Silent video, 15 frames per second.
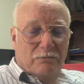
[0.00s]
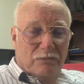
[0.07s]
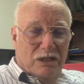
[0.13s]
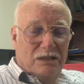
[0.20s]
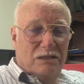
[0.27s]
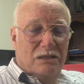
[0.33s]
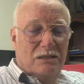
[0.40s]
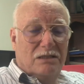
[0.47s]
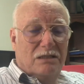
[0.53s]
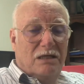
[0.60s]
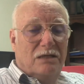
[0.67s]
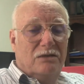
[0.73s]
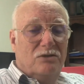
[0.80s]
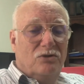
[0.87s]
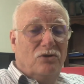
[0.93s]
a mixed design.
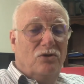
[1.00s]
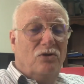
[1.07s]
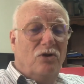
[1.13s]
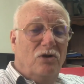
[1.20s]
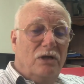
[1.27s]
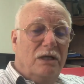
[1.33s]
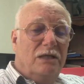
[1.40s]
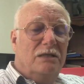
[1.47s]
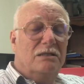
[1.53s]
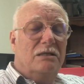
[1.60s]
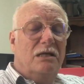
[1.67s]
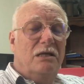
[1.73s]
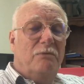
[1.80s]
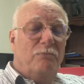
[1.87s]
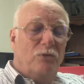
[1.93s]
So concrete is
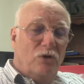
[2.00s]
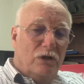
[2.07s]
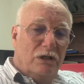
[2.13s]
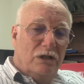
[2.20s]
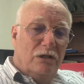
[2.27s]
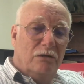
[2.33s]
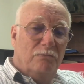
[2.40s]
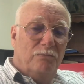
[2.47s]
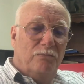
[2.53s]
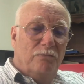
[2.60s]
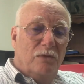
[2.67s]
an important